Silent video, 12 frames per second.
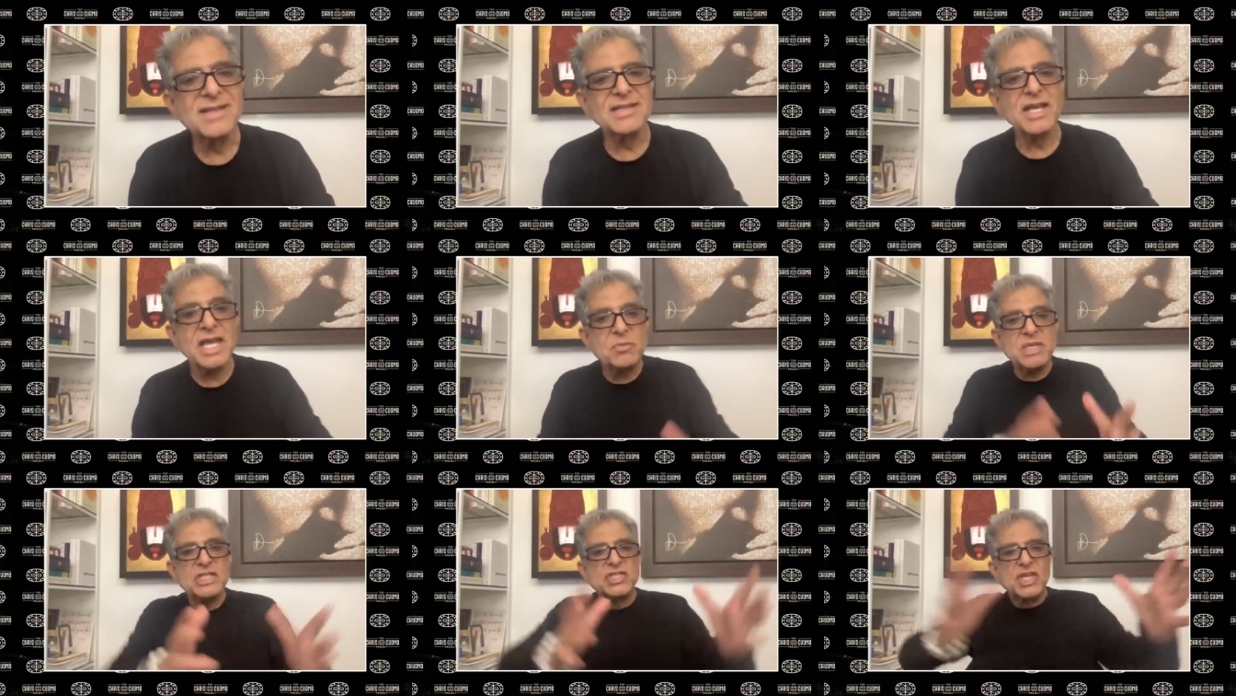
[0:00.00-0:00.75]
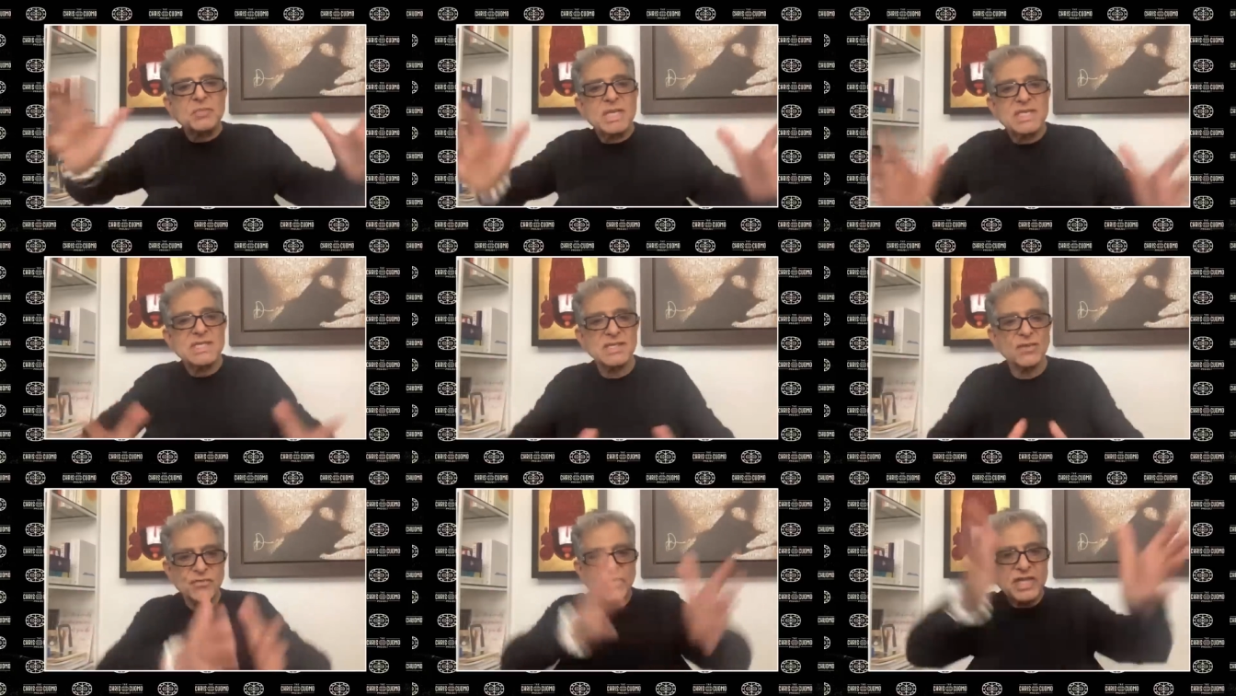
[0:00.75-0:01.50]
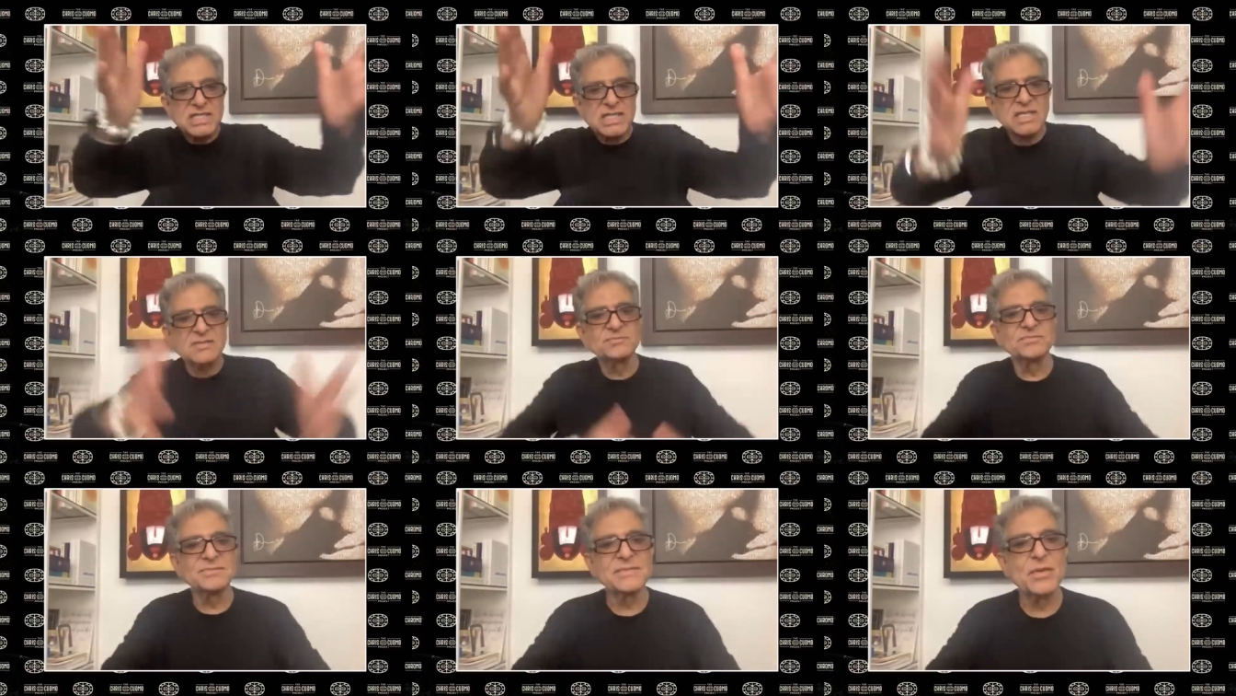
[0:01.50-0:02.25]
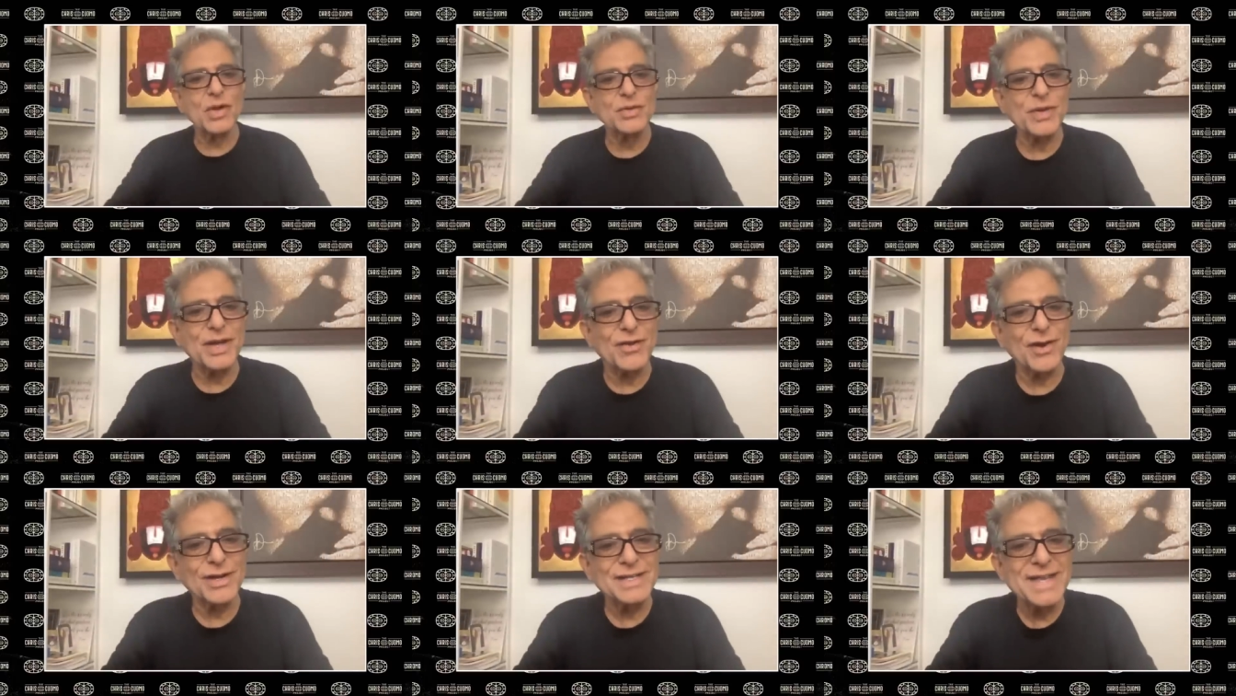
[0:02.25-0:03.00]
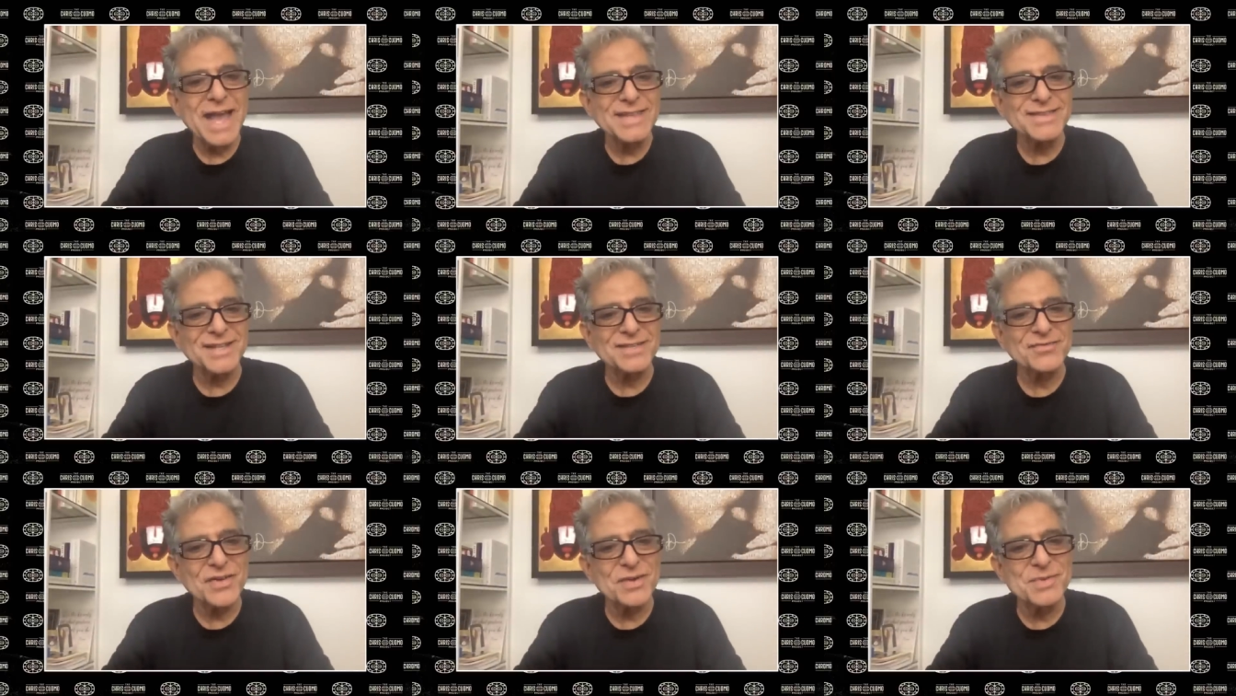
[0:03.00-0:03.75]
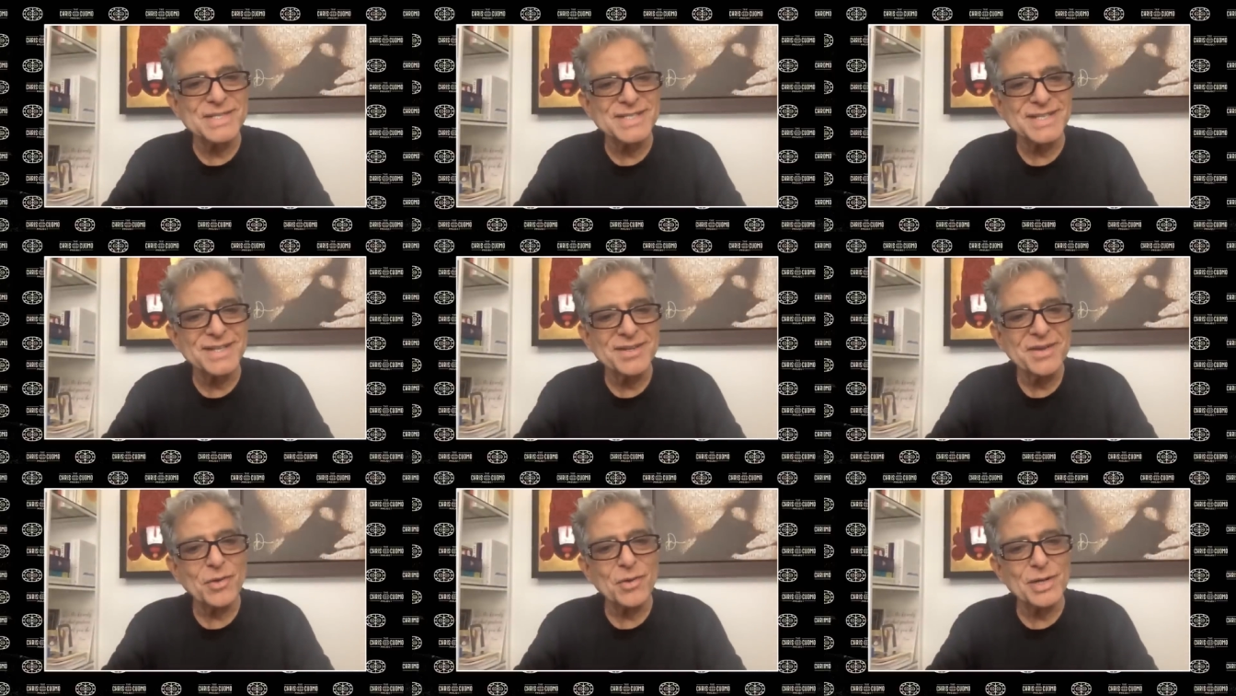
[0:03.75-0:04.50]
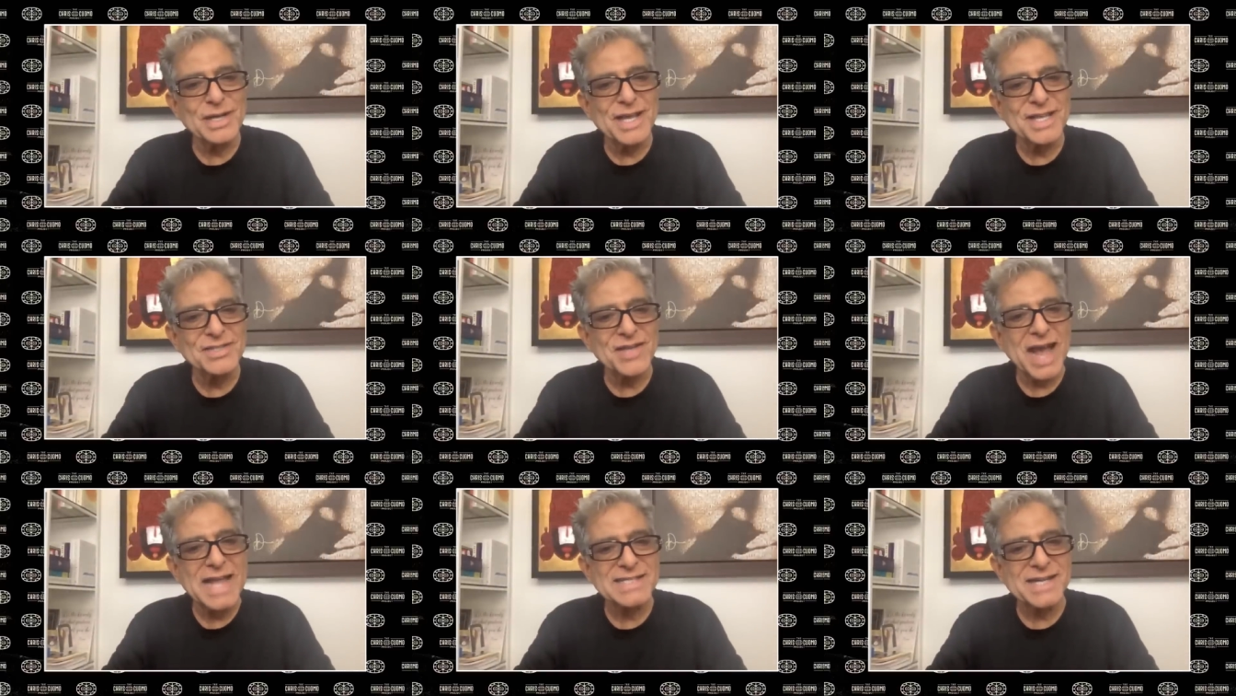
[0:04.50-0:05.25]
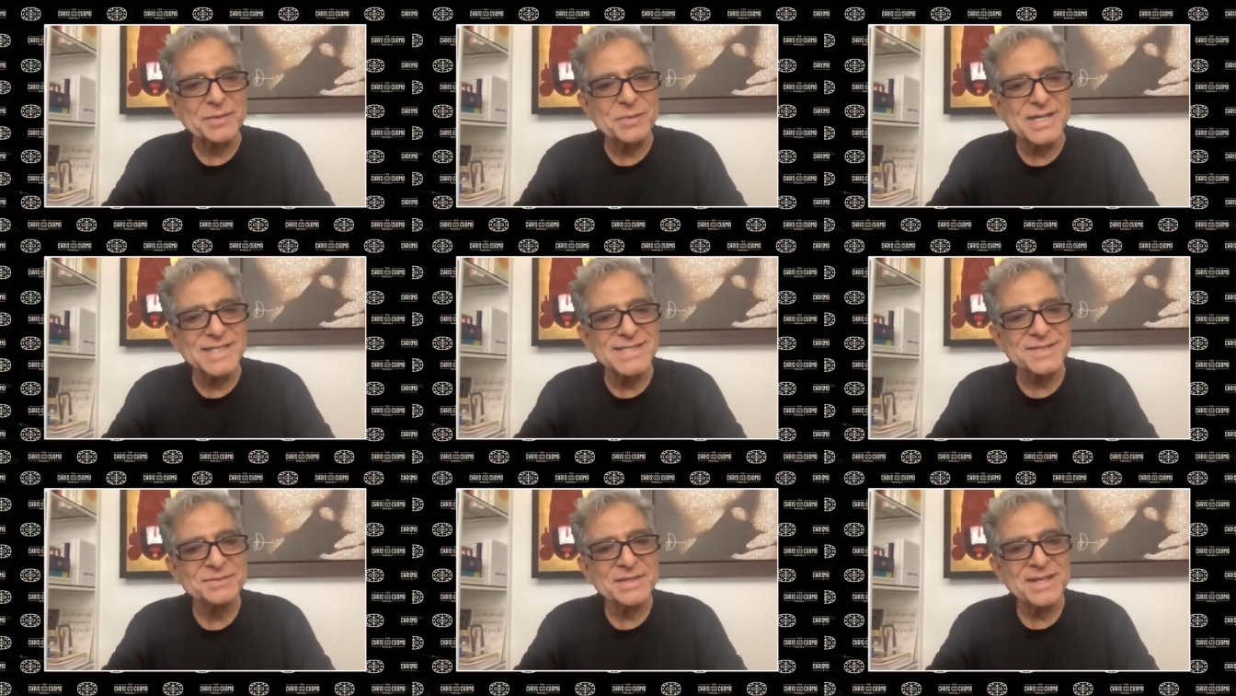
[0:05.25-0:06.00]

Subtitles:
the heebie-jeebies of facing what we call death, infirmity, old age, Alzheimer's.